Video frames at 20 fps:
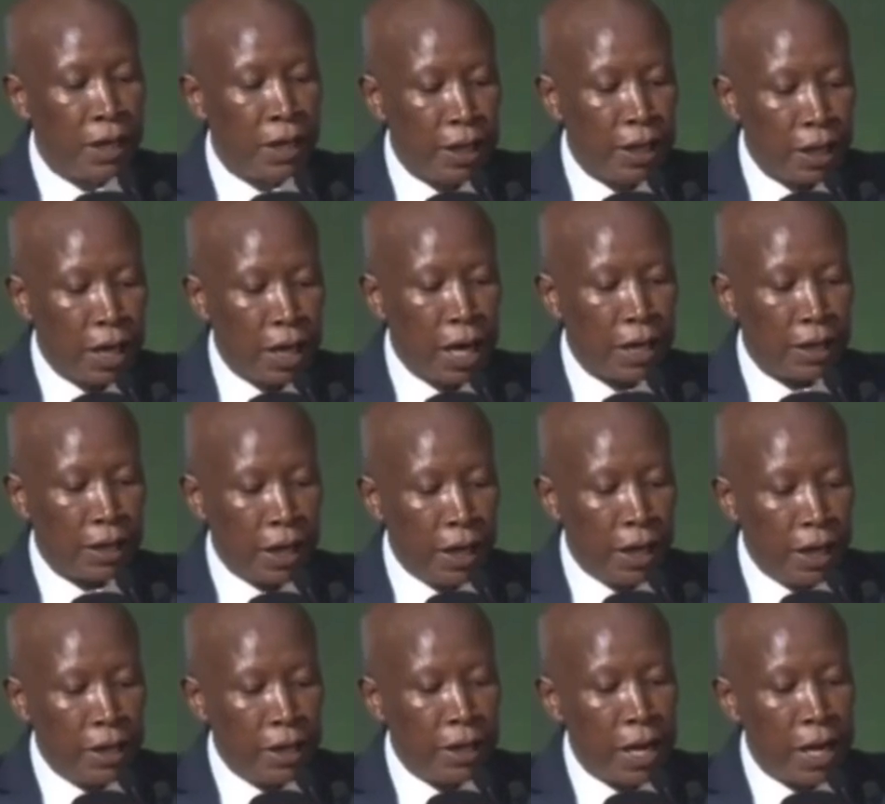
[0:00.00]

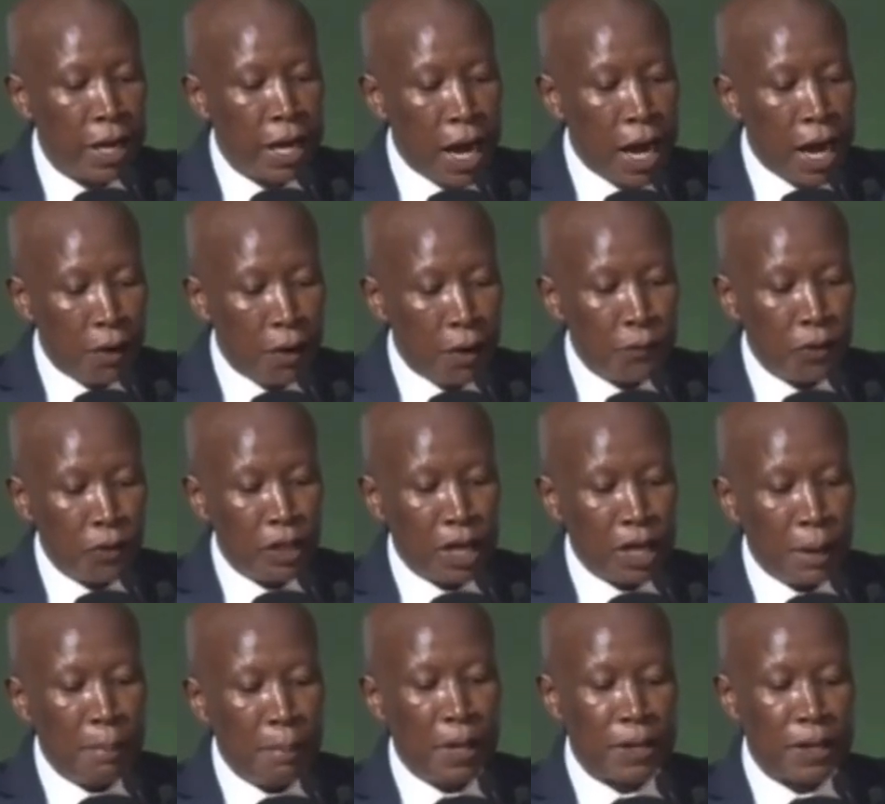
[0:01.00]
then
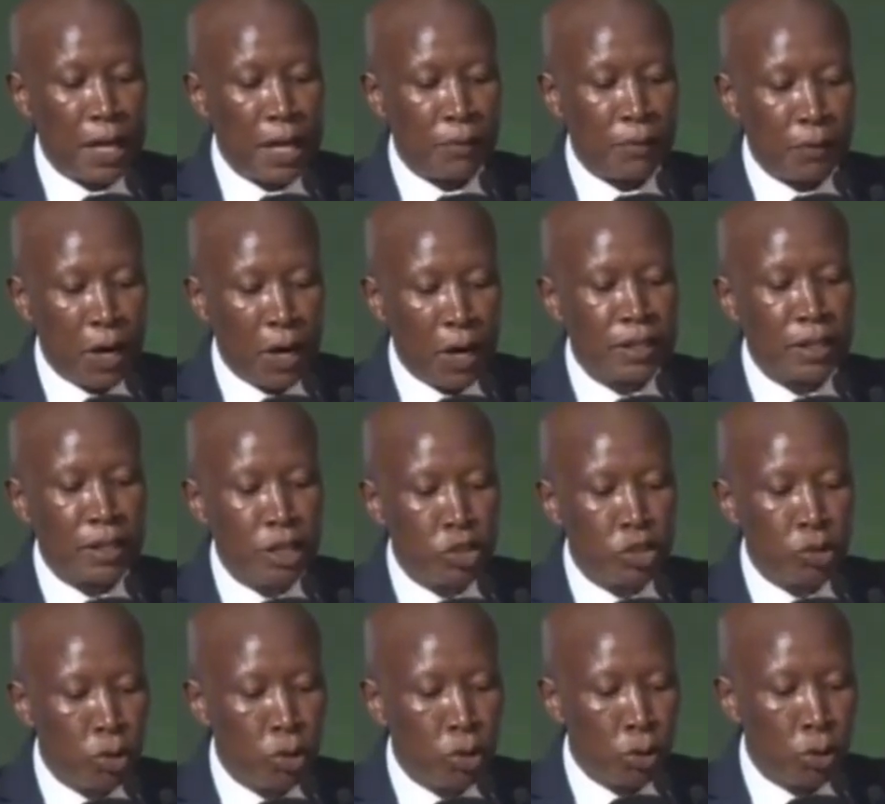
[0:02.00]
Africa must advance
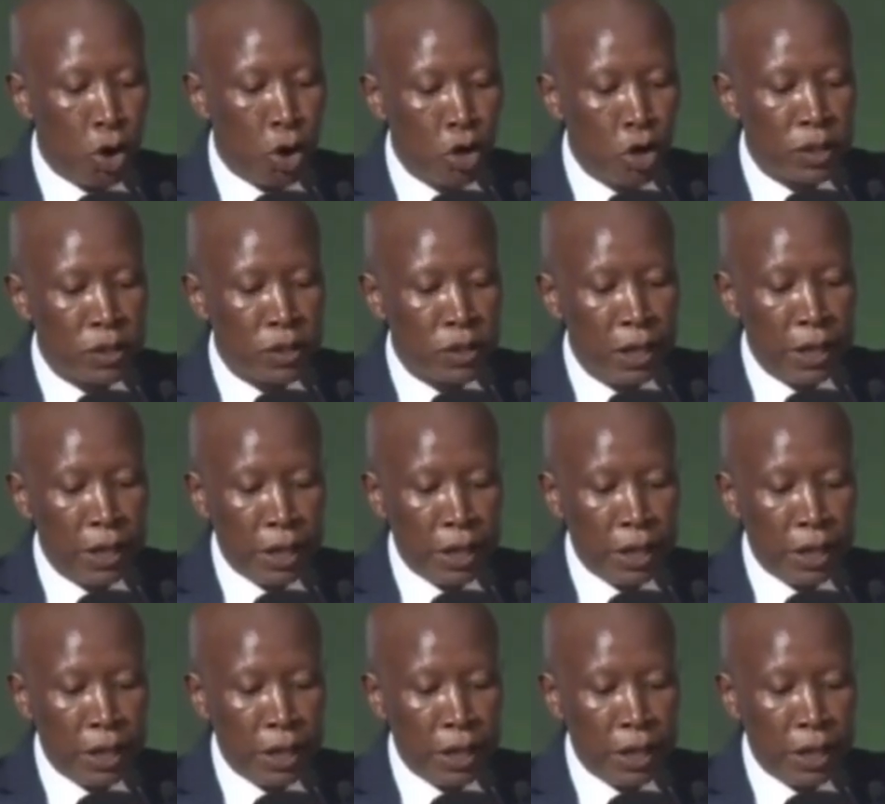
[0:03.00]
its own courts,